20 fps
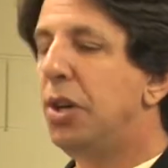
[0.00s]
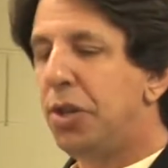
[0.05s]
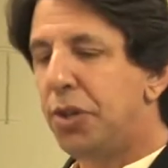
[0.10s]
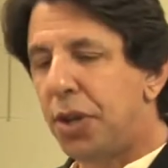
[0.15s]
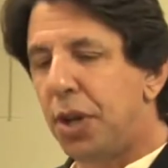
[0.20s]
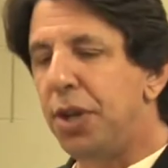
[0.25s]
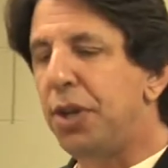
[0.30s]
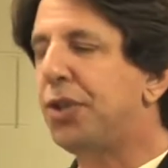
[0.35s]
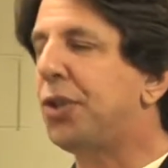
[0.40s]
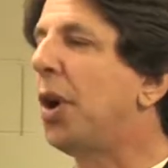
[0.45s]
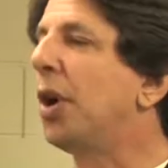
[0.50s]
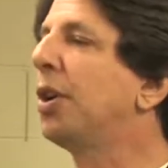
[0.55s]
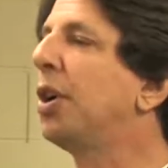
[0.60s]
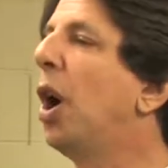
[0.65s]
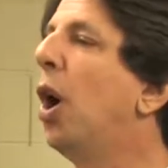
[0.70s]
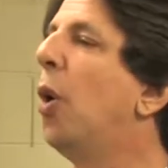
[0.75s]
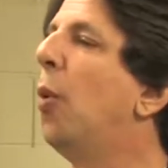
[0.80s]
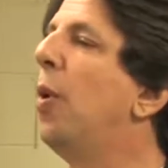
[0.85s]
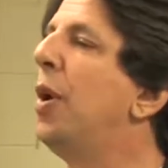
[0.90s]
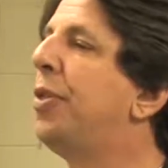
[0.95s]
So you start
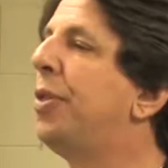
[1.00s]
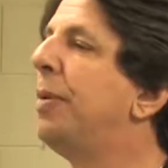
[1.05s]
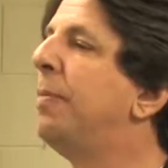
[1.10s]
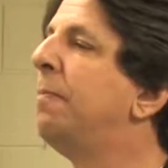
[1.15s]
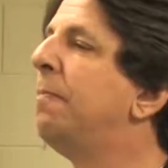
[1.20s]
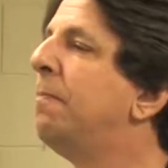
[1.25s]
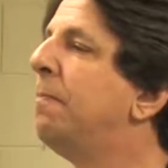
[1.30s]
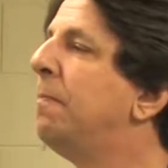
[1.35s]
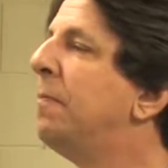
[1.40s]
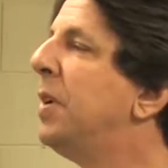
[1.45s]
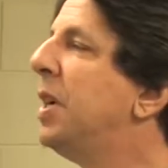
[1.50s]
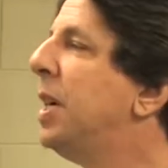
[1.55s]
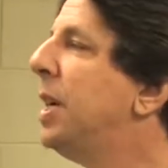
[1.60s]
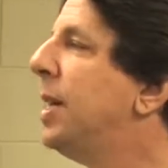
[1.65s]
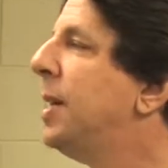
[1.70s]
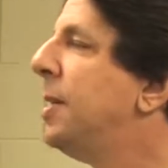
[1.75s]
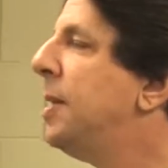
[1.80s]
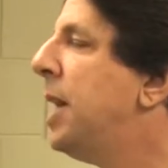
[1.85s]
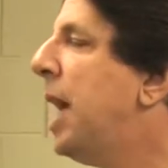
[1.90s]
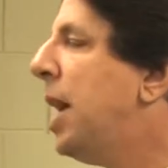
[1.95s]
going with them,
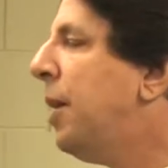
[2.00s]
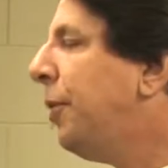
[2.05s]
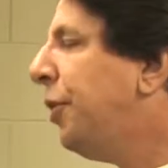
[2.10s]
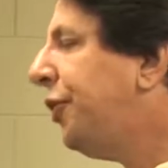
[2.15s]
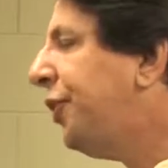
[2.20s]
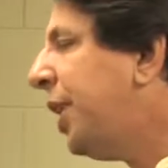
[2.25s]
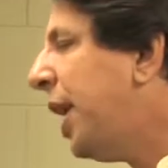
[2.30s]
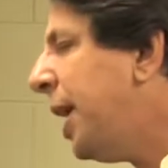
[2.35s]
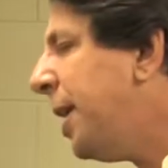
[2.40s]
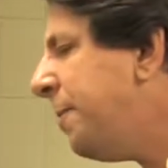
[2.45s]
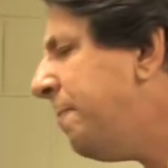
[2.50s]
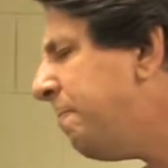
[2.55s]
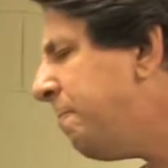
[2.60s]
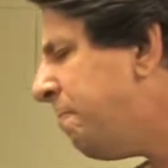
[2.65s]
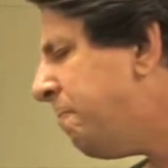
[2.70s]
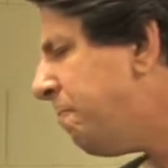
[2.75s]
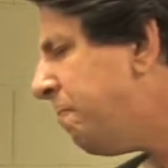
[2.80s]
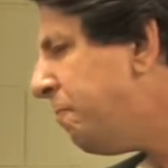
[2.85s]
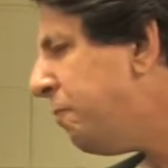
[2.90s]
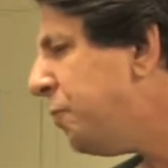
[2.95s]
and we'll say
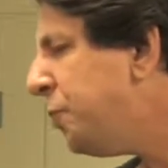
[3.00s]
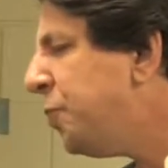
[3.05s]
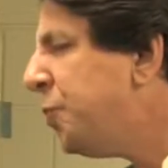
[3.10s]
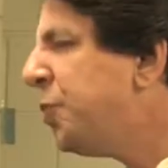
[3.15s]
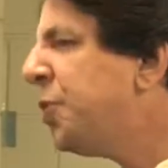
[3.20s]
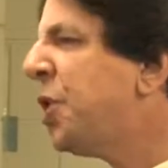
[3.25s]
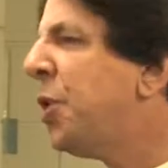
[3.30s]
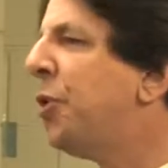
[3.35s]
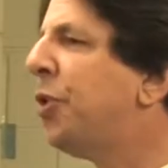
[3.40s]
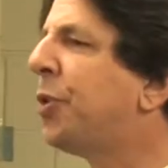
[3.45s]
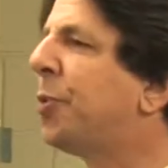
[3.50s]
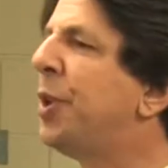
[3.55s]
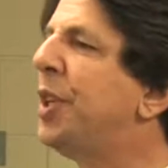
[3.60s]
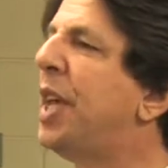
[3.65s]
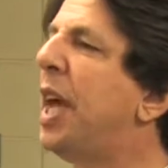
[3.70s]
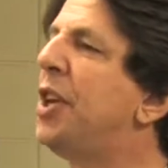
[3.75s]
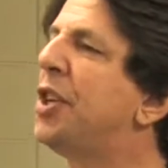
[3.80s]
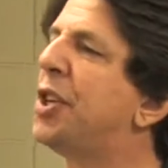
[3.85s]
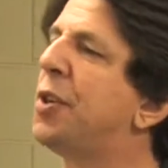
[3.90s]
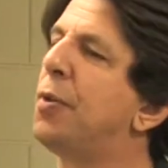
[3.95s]
2 or 3
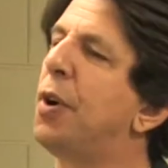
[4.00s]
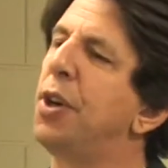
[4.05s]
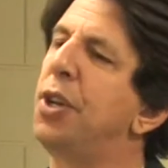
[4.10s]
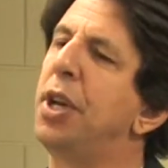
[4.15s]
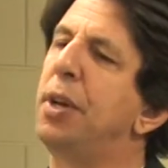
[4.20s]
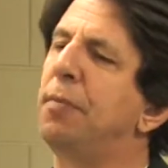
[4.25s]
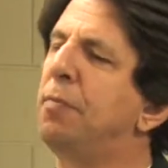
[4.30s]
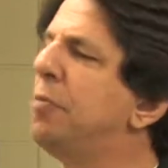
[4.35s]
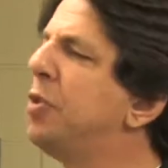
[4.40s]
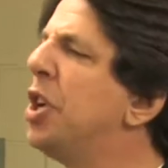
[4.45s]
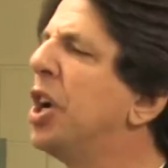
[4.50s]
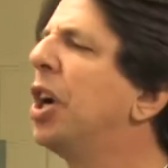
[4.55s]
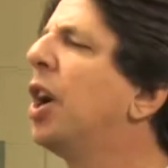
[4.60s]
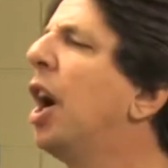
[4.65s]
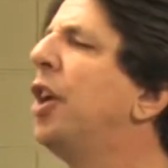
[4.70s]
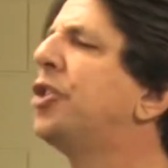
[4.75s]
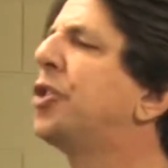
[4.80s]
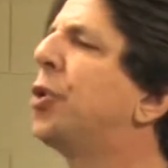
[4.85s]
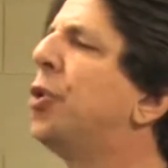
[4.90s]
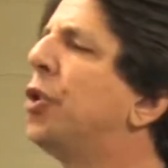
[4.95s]
days in a row you
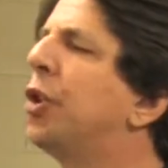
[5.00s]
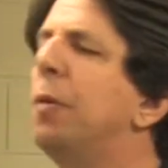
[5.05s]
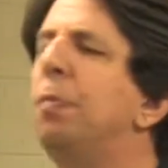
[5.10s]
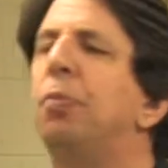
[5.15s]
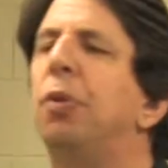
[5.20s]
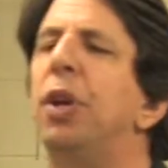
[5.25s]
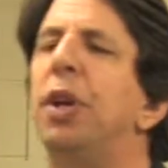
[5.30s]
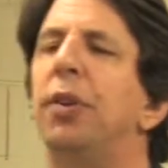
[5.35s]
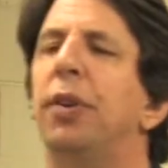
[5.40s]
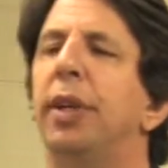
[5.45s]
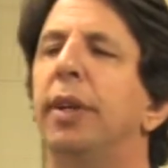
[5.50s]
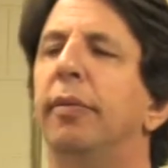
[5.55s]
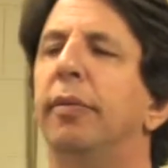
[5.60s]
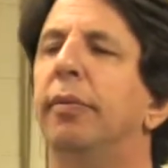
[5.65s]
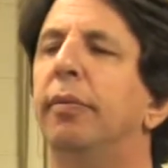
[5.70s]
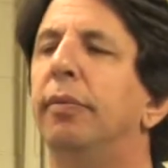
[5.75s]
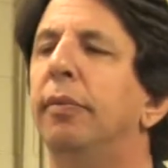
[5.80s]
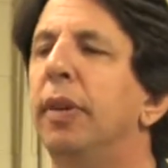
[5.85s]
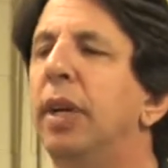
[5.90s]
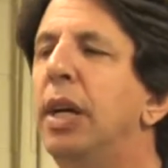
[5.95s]
cut school completely.
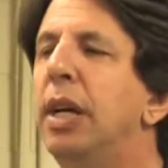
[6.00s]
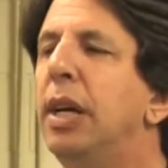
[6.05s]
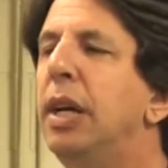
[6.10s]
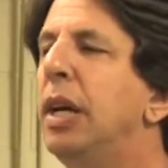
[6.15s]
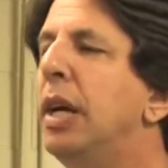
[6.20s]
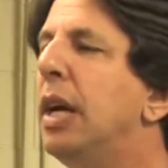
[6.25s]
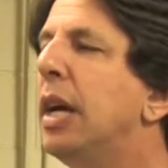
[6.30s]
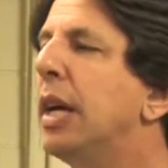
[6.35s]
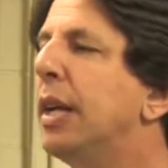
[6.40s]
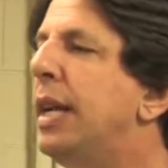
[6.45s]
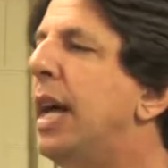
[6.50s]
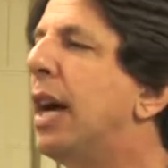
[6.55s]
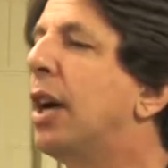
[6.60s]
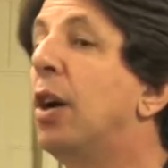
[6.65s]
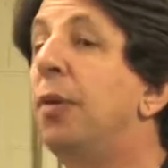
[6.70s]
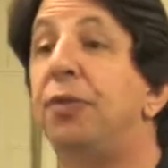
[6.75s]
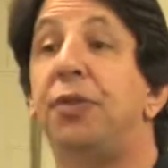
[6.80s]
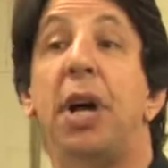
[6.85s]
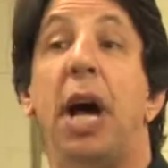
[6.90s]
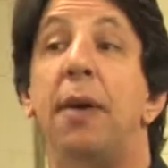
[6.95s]
Now it
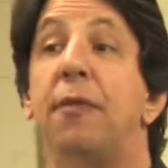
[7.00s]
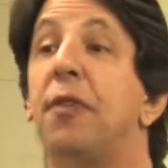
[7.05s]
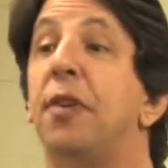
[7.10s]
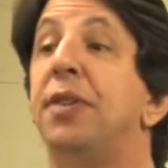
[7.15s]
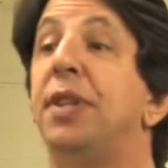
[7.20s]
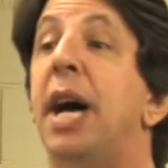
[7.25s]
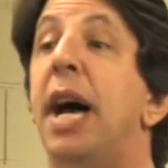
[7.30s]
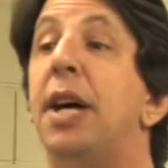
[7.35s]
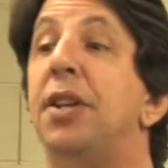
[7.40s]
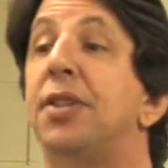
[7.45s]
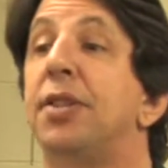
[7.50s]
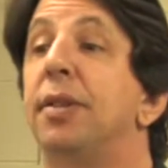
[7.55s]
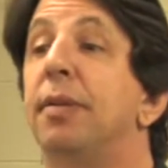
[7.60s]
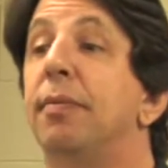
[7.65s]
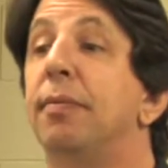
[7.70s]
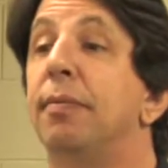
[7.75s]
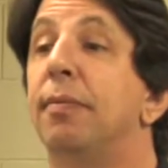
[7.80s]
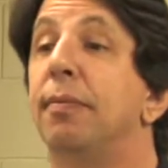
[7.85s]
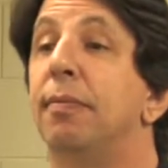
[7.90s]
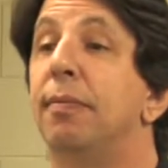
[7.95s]
comes time for a test.
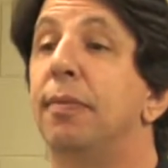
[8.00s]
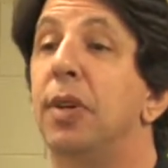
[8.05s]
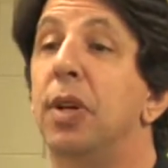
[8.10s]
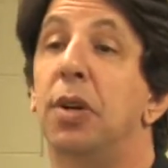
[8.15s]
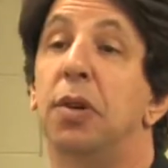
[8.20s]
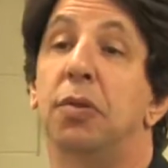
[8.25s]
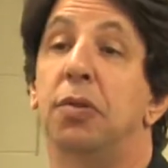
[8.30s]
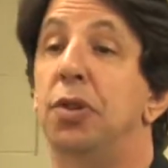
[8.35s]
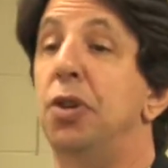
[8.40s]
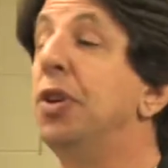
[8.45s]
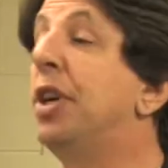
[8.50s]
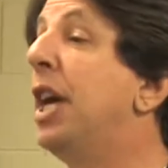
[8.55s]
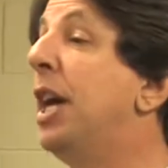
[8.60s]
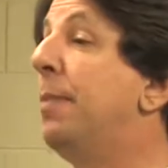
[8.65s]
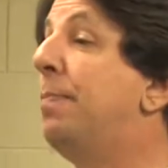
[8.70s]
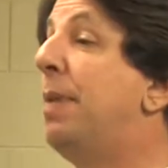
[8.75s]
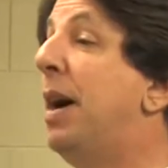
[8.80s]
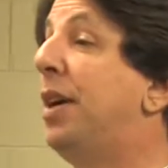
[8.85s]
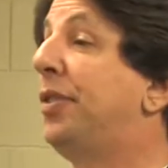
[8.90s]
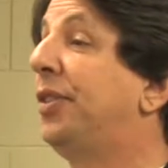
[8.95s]
You
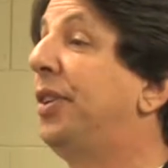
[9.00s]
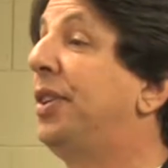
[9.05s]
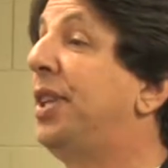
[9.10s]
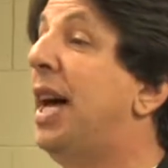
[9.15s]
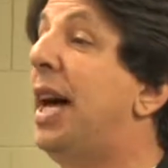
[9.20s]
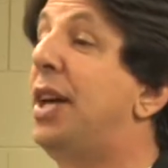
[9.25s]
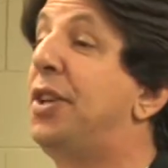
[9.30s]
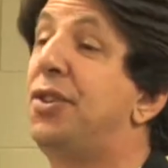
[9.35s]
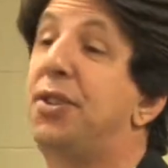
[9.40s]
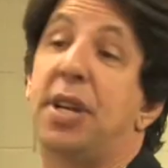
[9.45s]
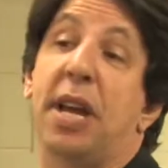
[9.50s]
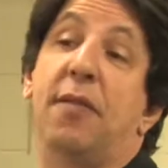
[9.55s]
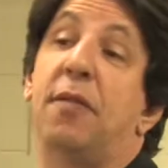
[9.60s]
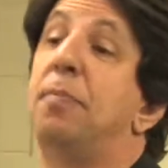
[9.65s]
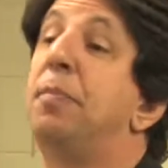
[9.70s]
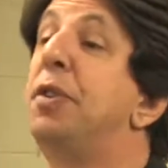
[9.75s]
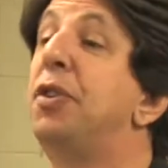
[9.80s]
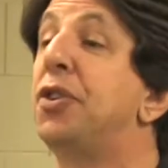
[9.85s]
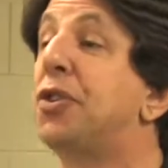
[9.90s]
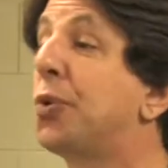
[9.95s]
can't pass the test. You
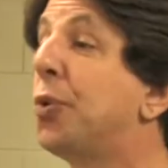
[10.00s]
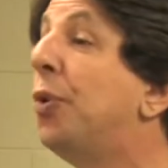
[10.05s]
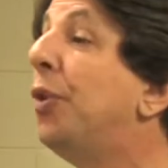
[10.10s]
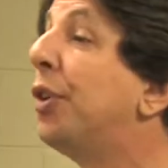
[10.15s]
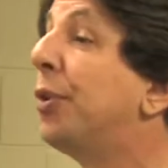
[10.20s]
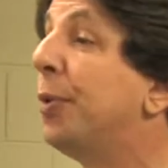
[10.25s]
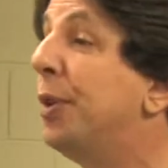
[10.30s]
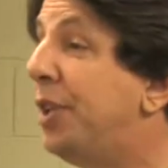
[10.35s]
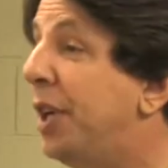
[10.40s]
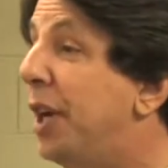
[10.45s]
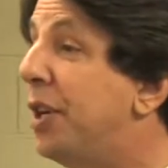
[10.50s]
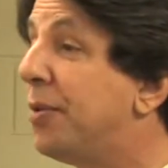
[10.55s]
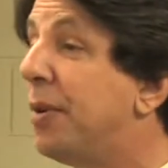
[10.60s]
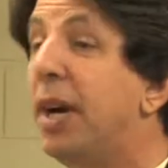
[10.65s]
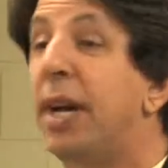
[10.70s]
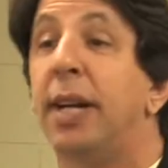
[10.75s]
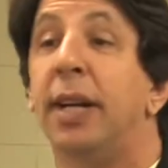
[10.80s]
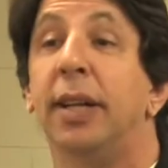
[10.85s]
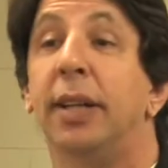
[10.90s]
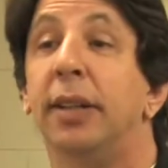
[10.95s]
haven't been to school in 3 days,
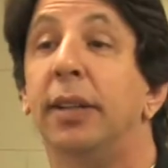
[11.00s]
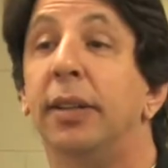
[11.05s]
right?